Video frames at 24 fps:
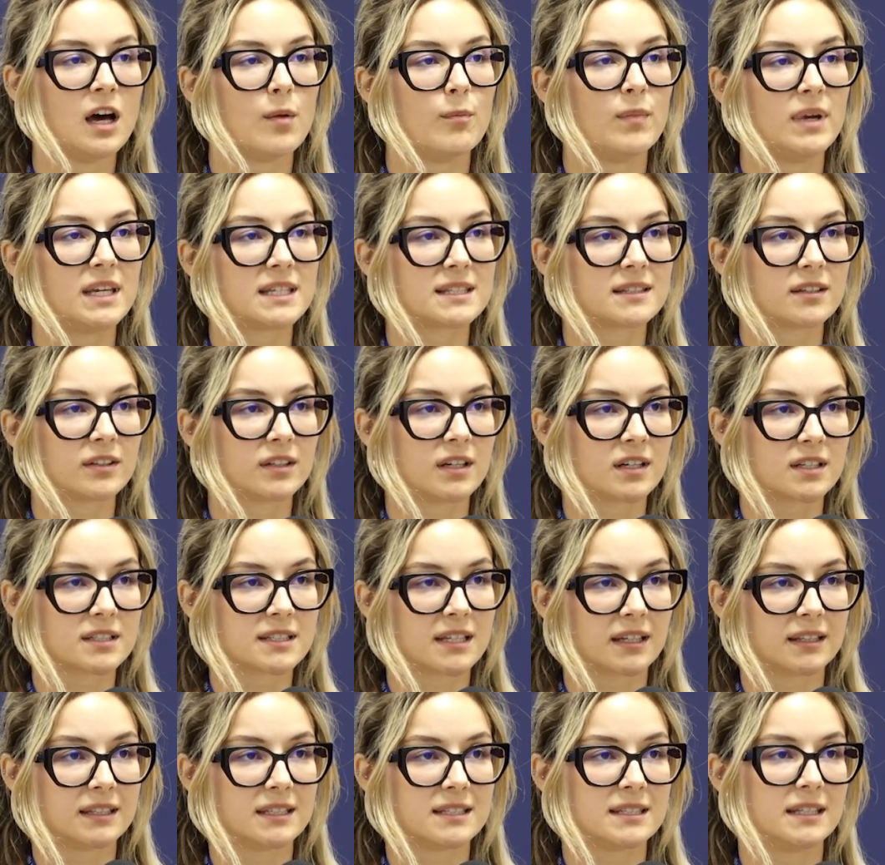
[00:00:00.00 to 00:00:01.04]
Based on our
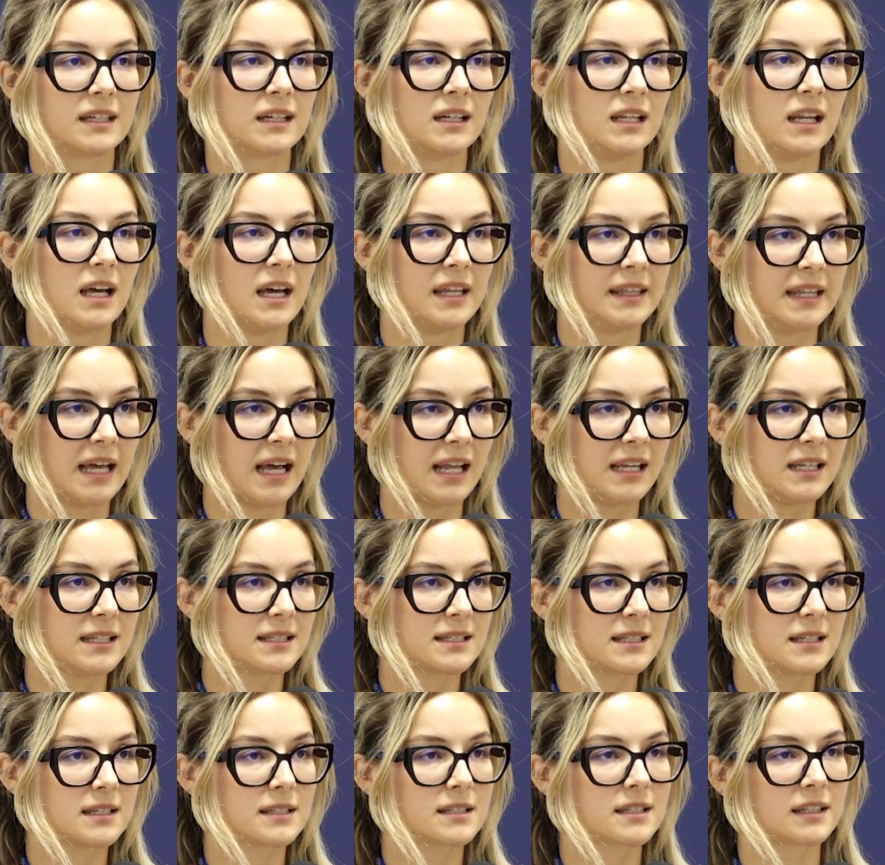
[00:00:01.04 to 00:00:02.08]
statistical
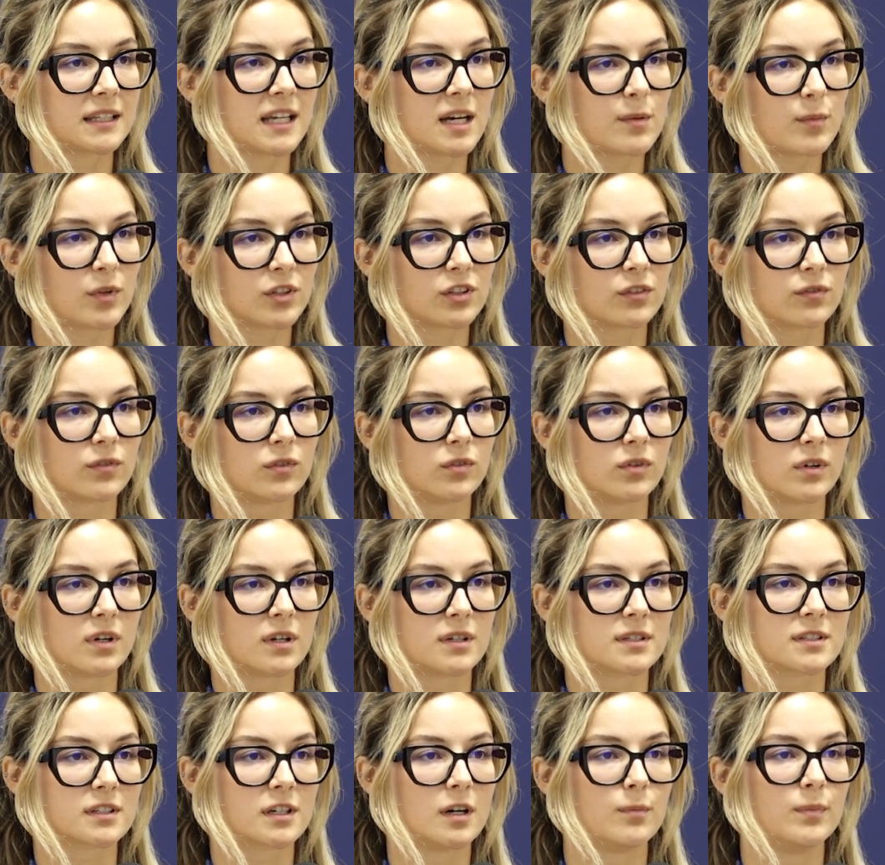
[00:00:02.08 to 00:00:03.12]
analysis,
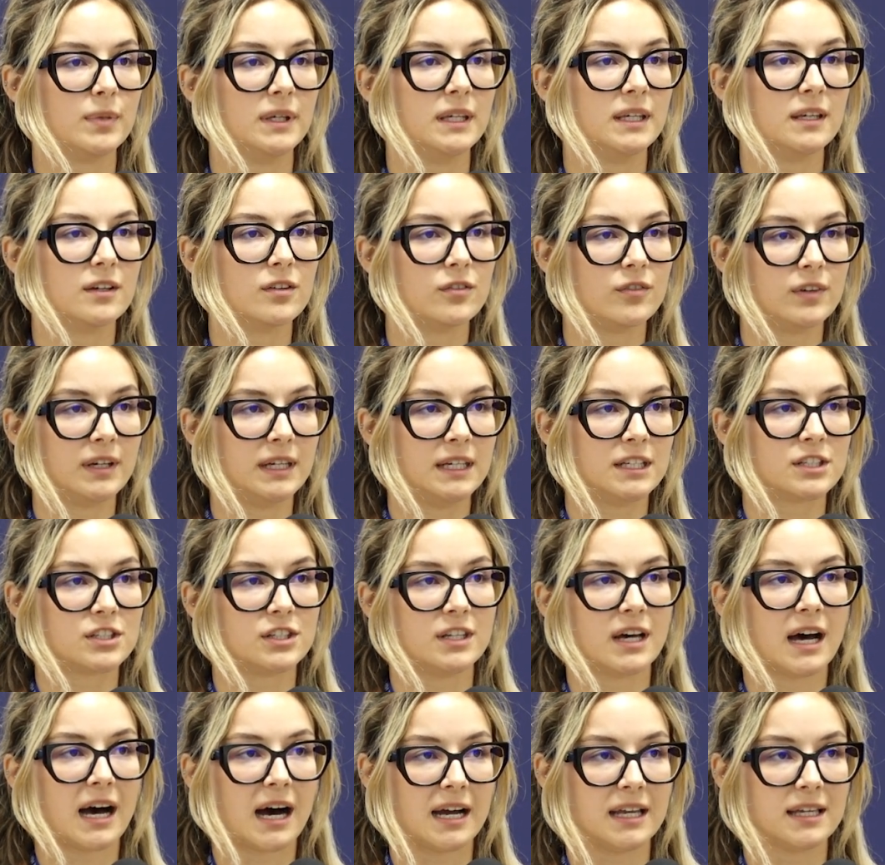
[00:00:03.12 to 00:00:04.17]
dermatofluoroscopy reached
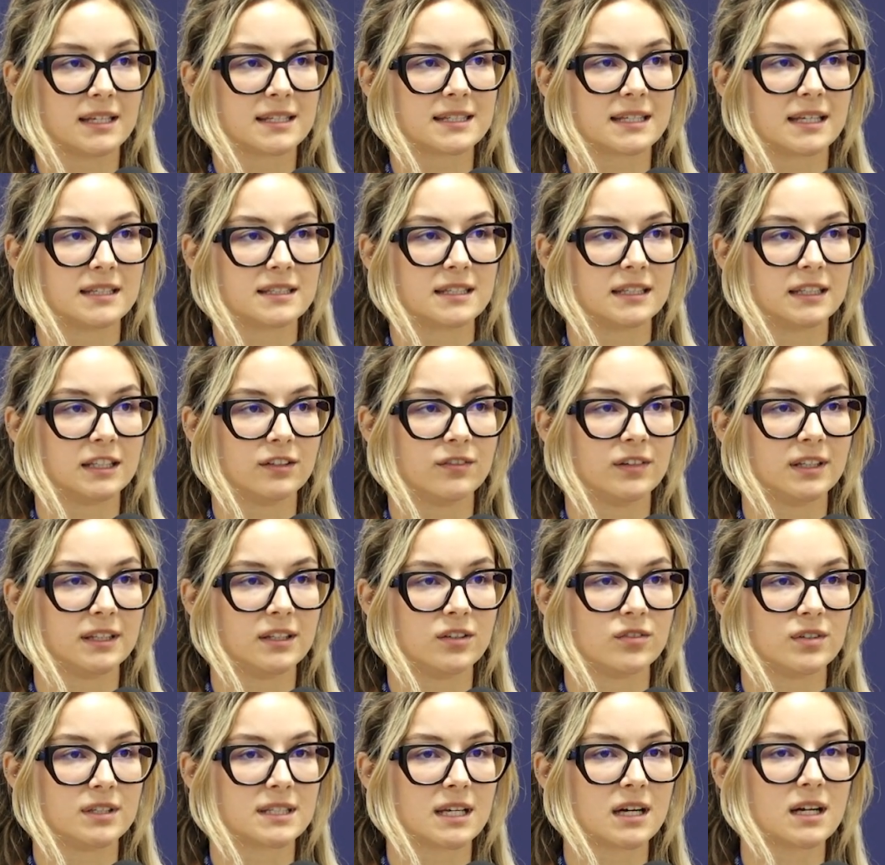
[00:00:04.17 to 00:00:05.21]
the highest
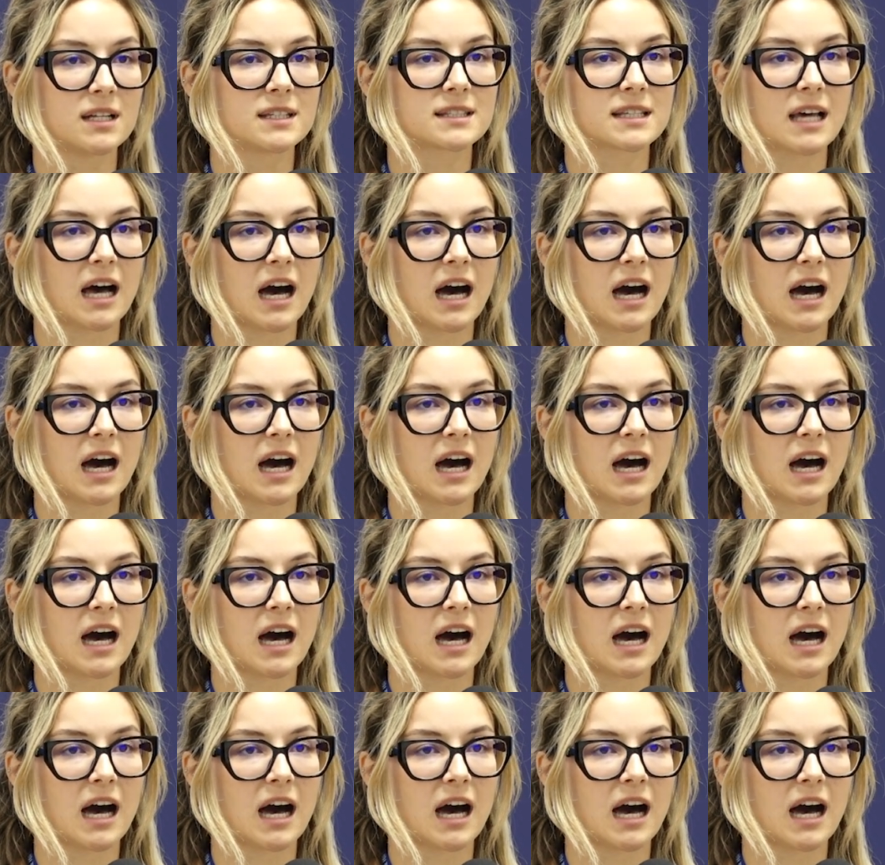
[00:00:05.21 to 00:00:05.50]
sensitivity results.